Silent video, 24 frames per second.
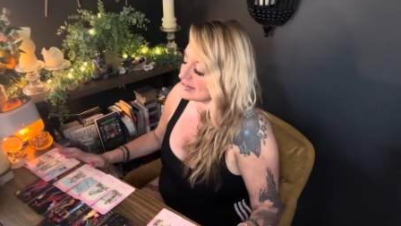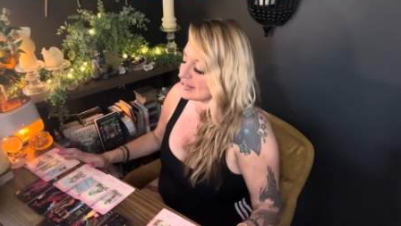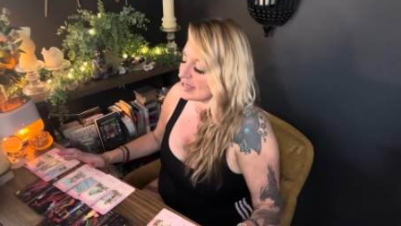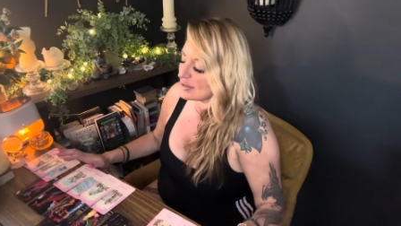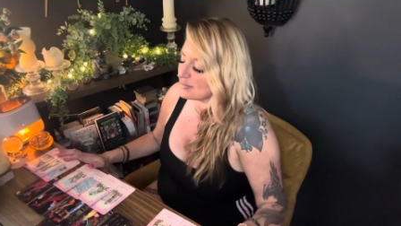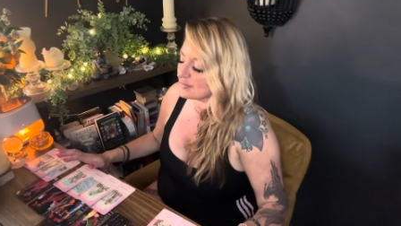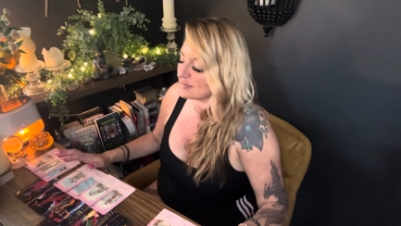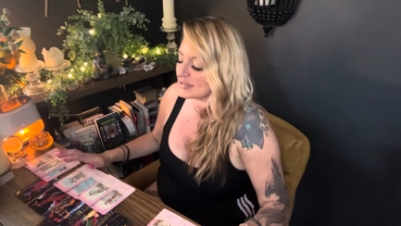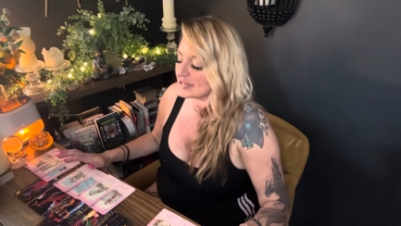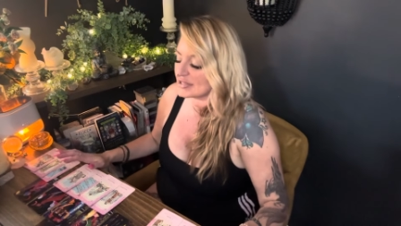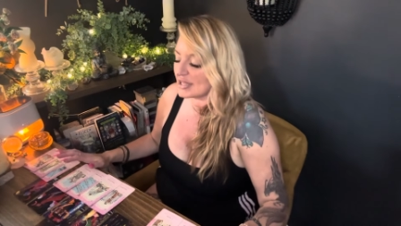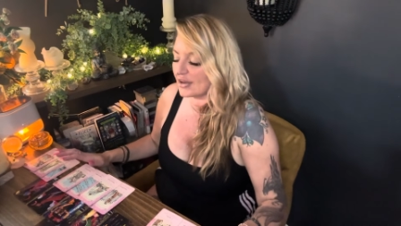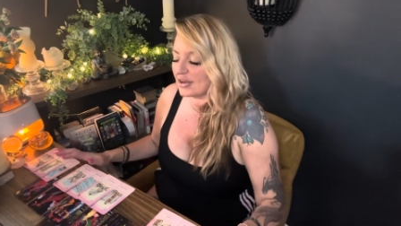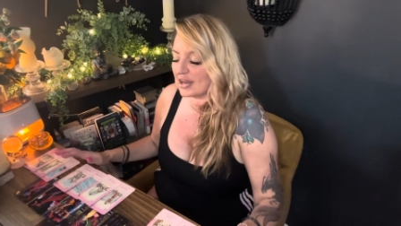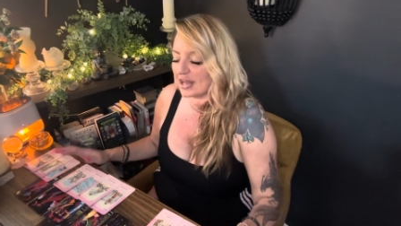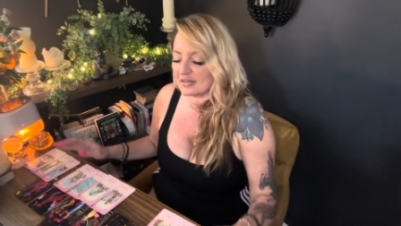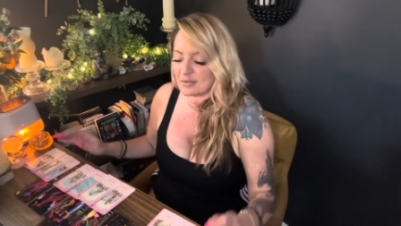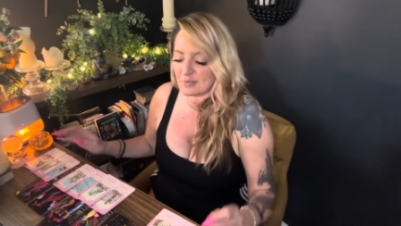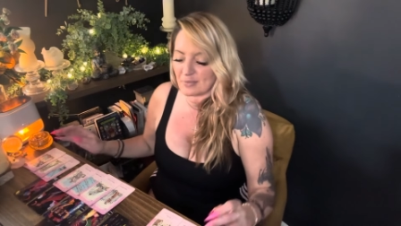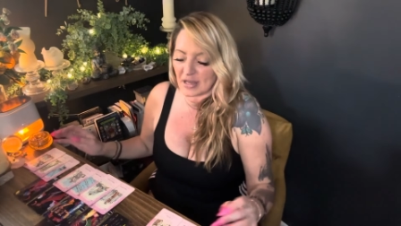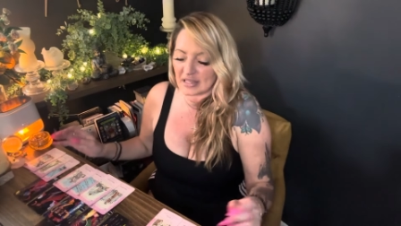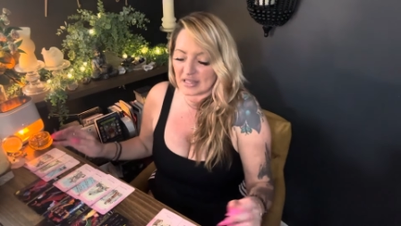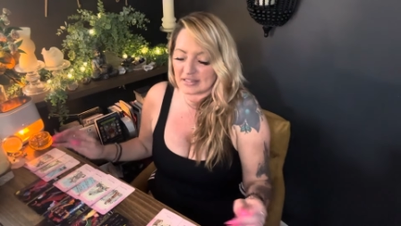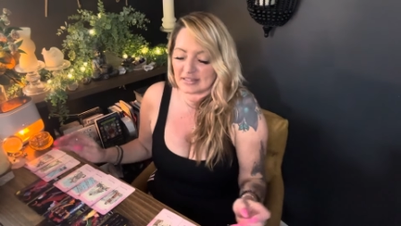damn Sunday,
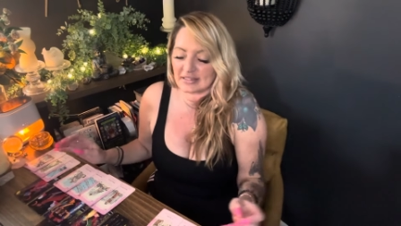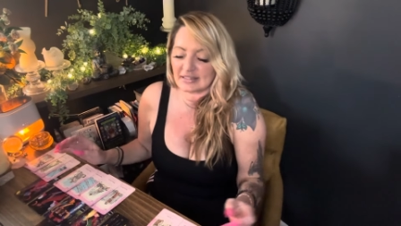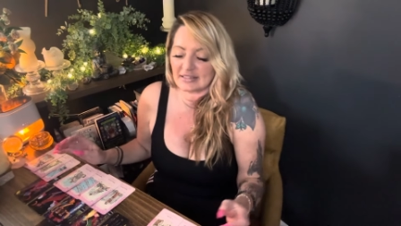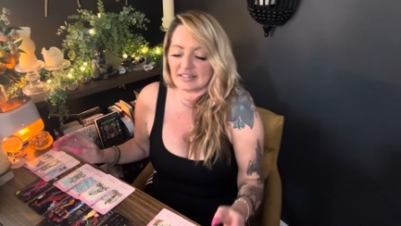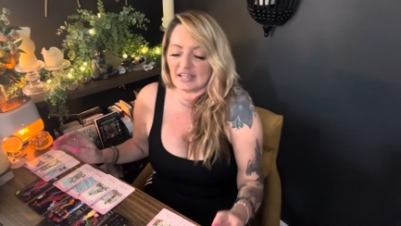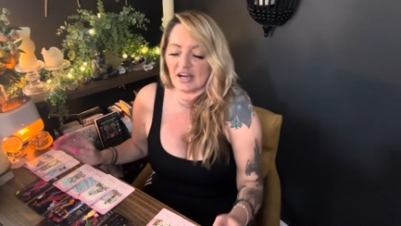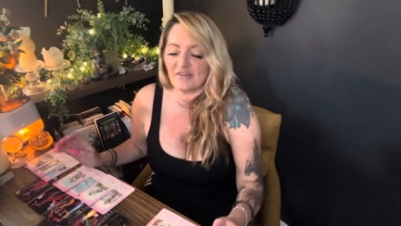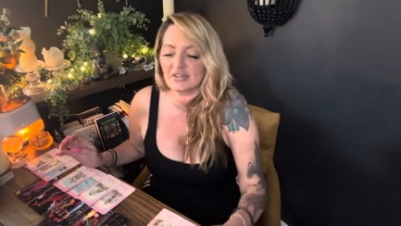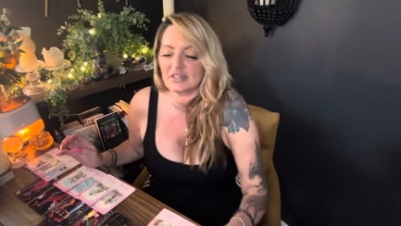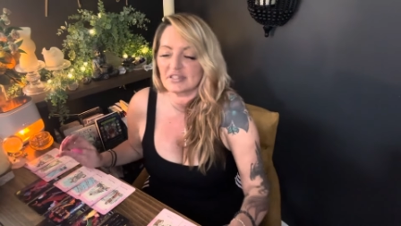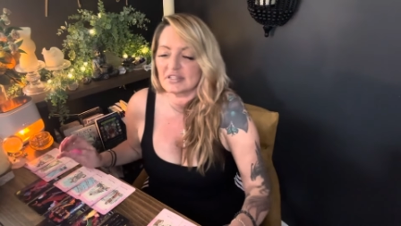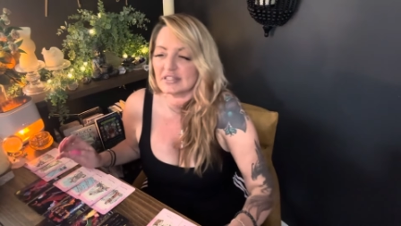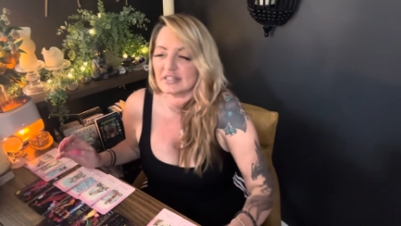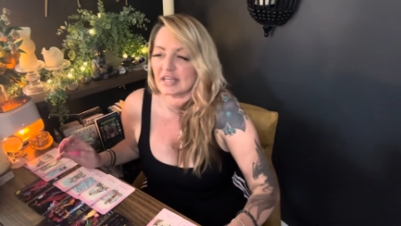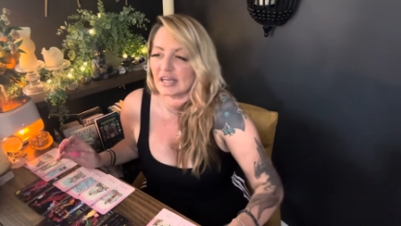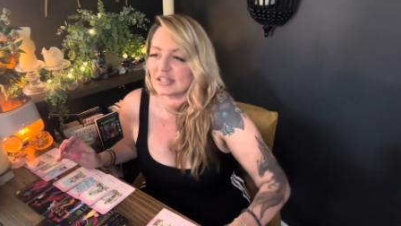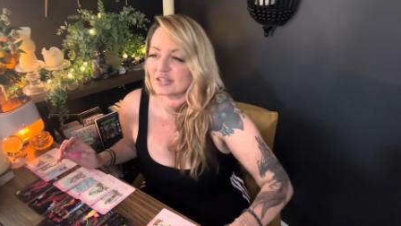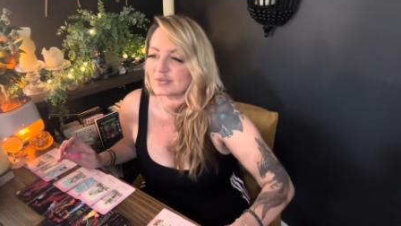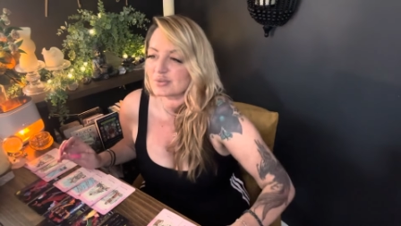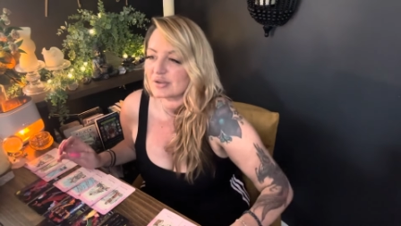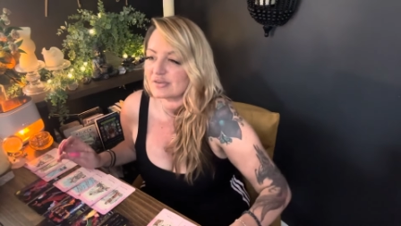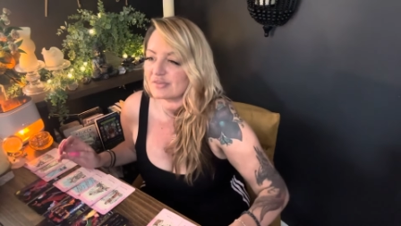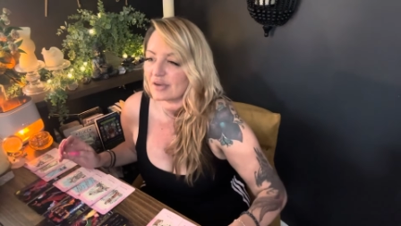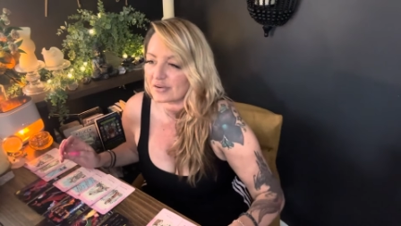the best seven
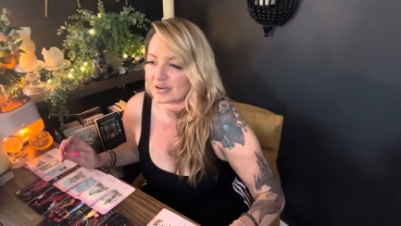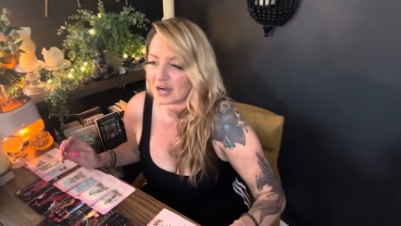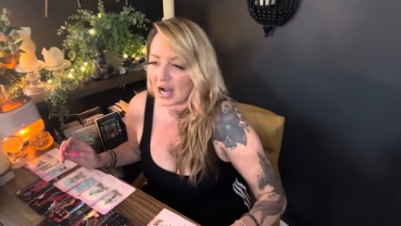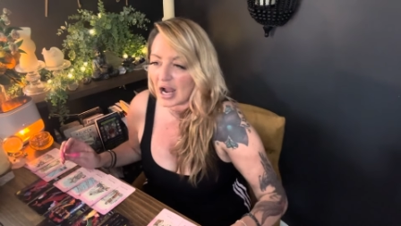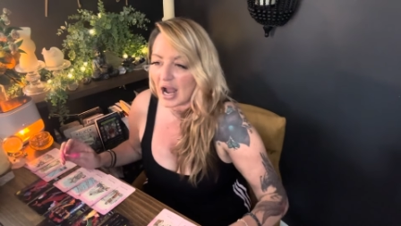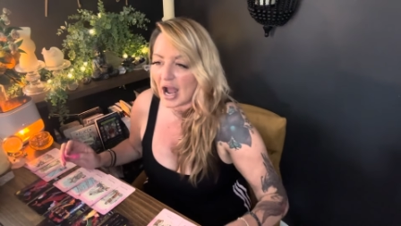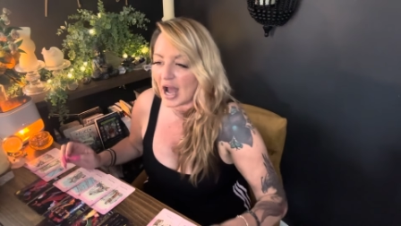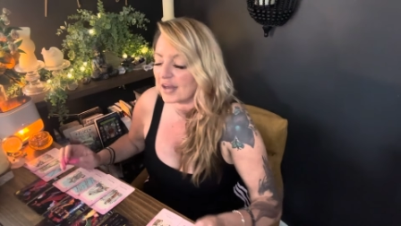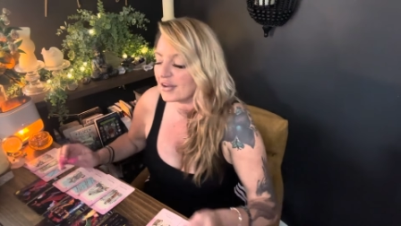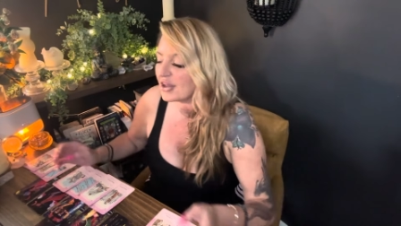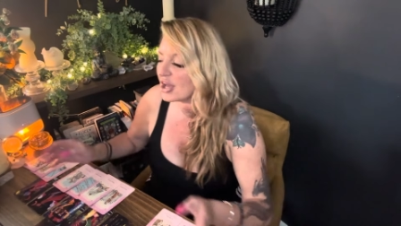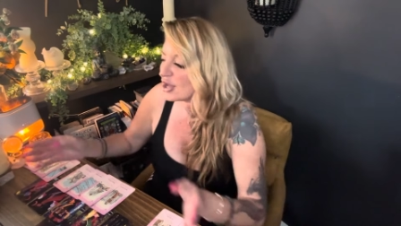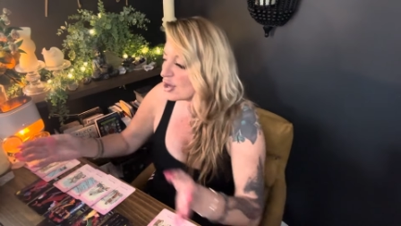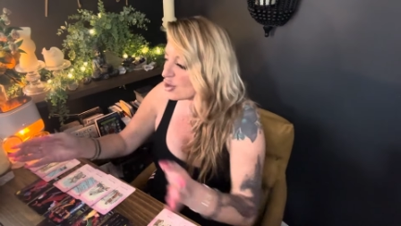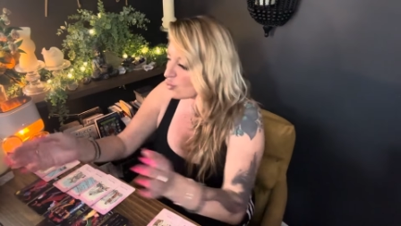days we've ever had.